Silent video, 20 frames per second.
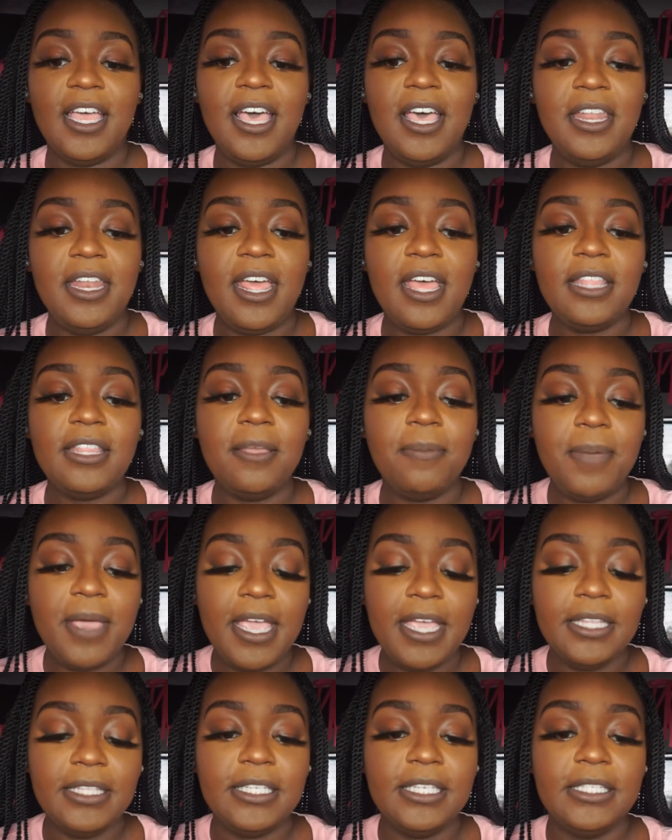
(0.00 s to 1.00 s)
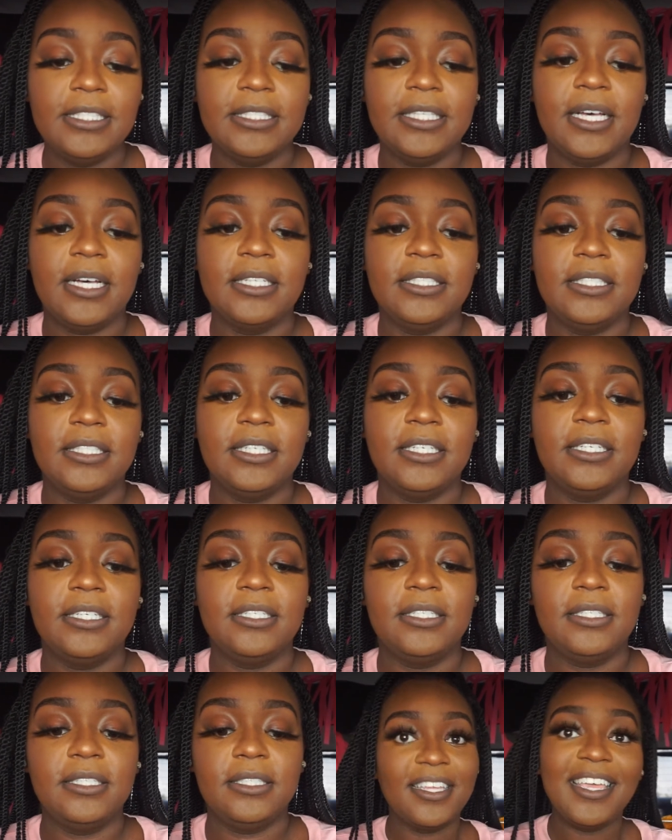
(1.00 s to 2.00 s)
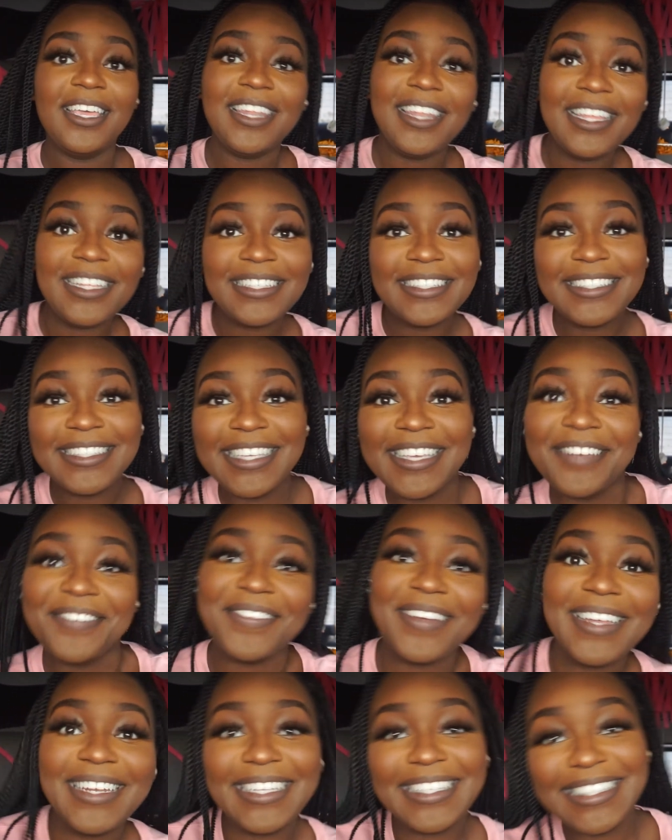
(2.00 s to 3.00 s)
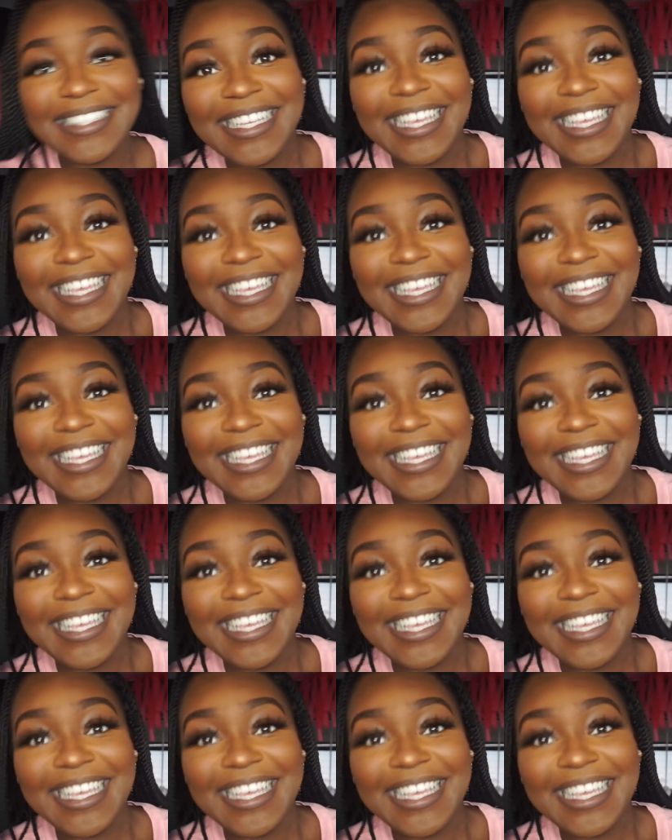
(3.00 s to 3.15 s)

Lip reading: Now that the painting's all done, let's get ready to